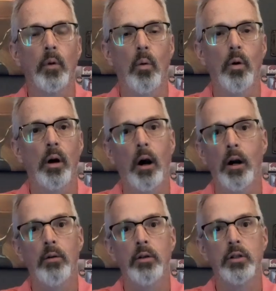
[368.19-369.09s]
Or
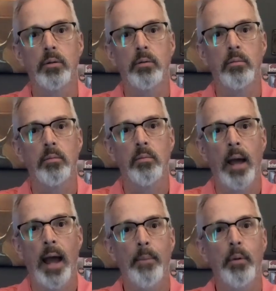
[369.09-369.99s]
are you just
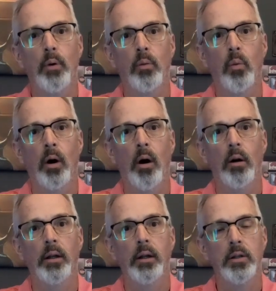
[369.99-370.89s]
happy with where
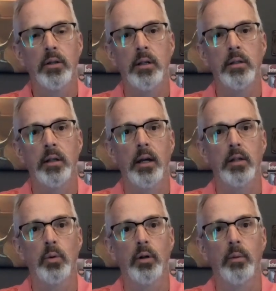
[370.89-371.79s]
Harley is these
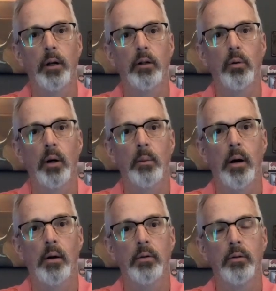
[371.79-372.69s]
days with their big touring
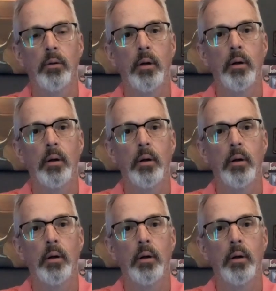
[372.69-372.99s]
models?